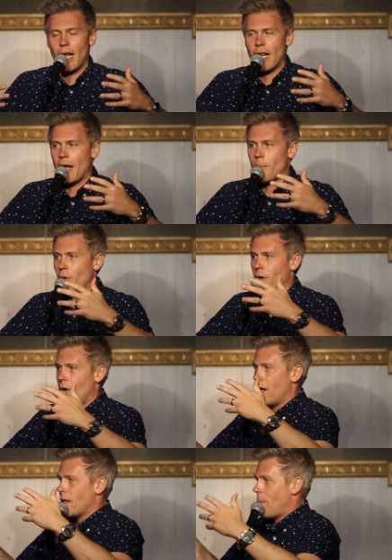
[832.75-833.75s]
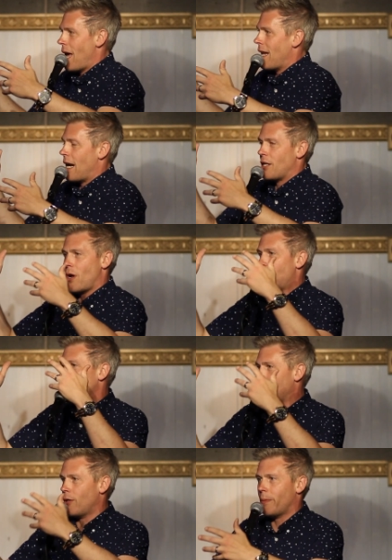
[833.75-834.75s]
and I put her on the bed and I try to
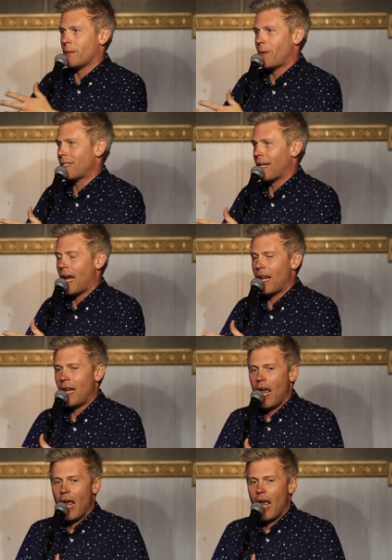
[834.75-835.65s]
clean her up as best I can